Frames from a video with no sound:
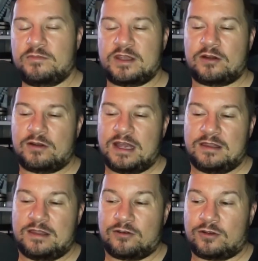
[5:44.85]
They're
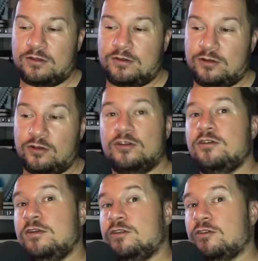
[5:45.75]

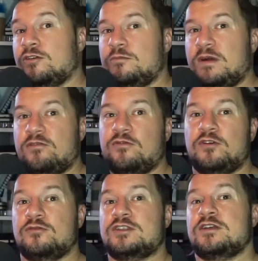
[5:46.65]
good
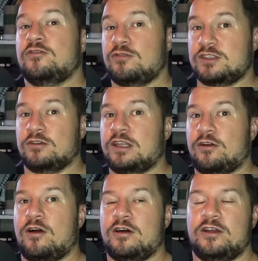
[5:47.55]
microphones, crystal
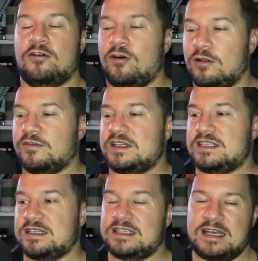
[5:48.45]
clear audio, all of these
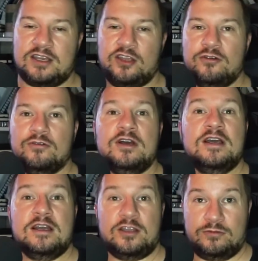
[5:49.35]
things that you
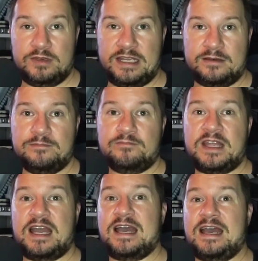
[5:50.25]
need.
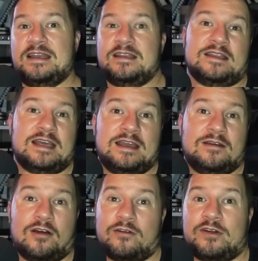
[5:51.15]
And they
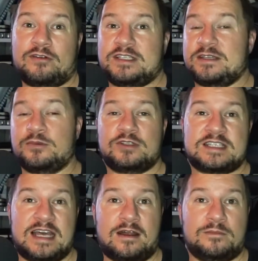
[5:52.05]
are very simple to
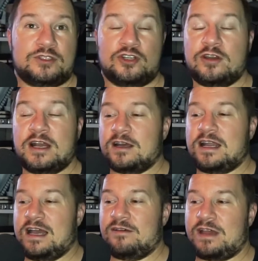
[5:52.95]
set up. So you're not going
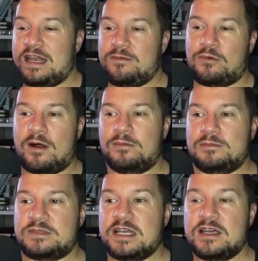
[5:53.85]
to have any
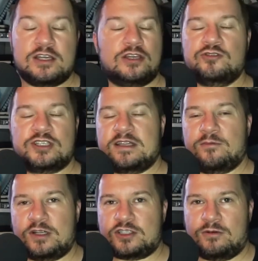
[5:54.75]
problems using them
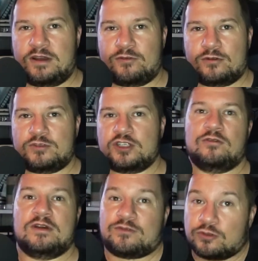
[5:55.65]
whatsoever.
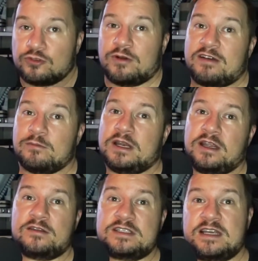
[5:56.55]
So if you do have money
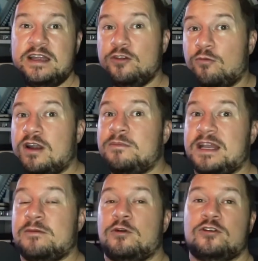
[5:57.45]
on the side and you want to
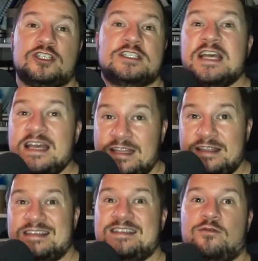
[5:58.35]
make a purchase,
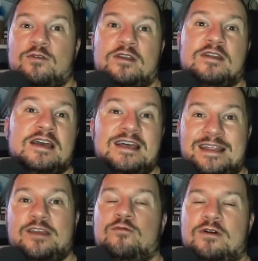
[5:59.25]
this is the one
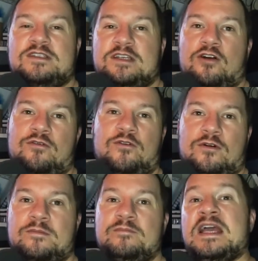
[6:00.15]
that you want to go for.